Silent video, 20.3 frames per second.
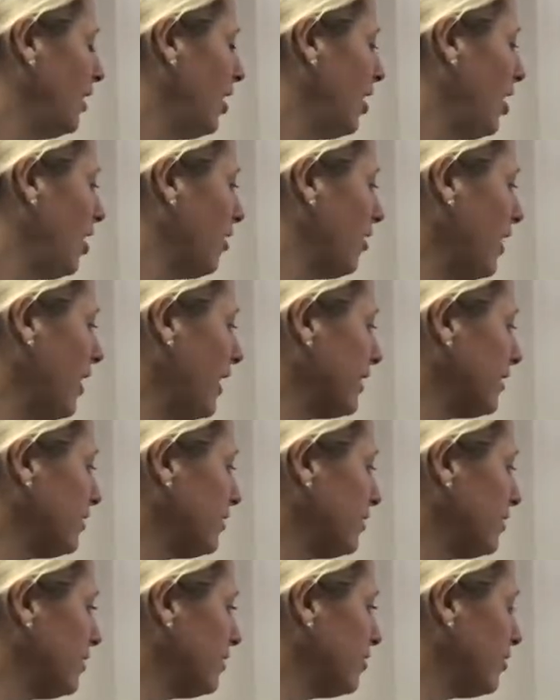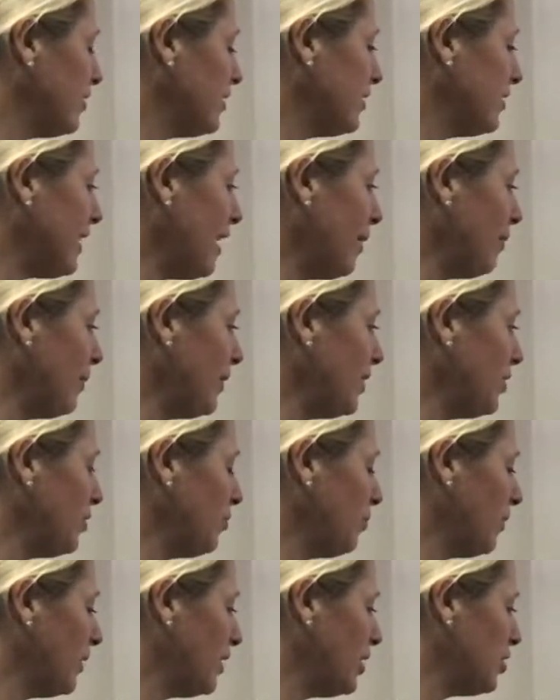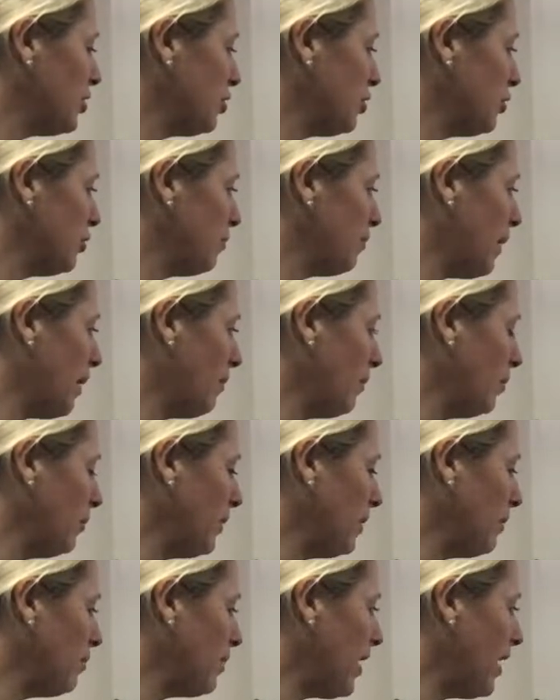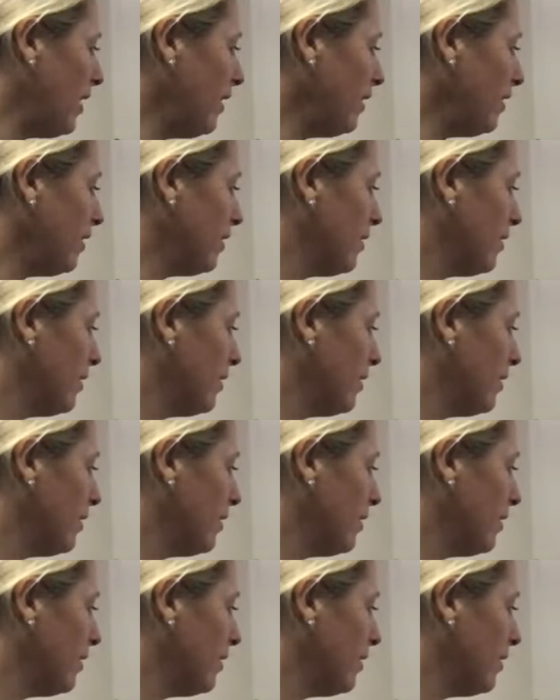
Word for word: All right. So does that mean you want to do bumblebee breath?